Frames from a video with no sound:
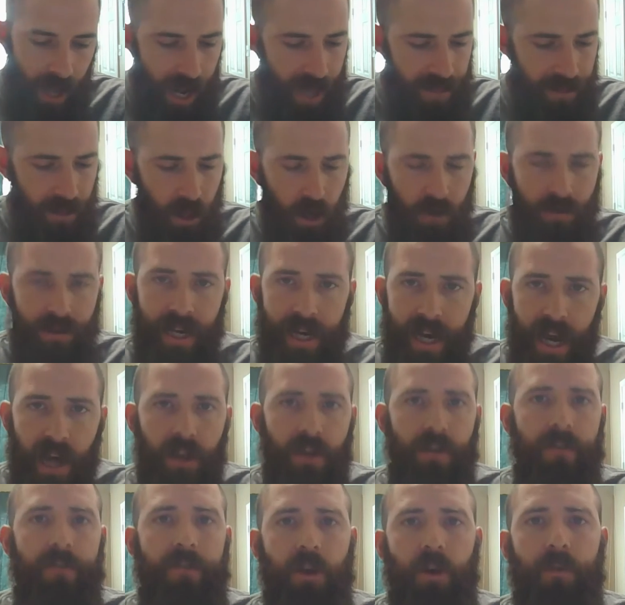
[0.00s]
And then there was
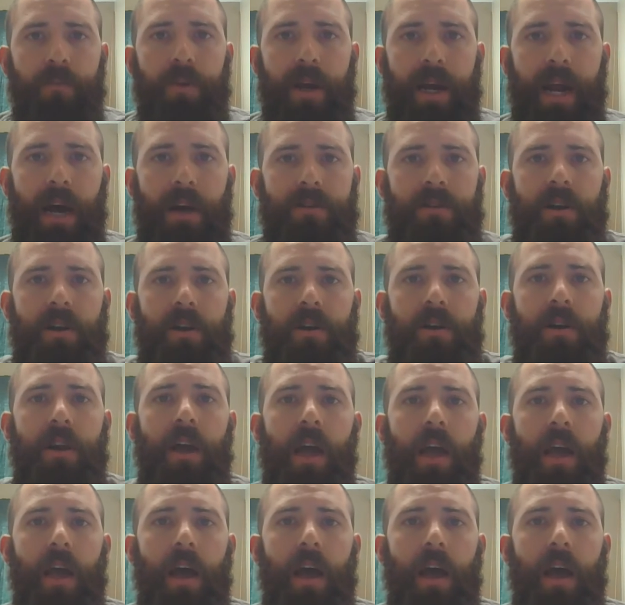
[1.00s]
another view put out there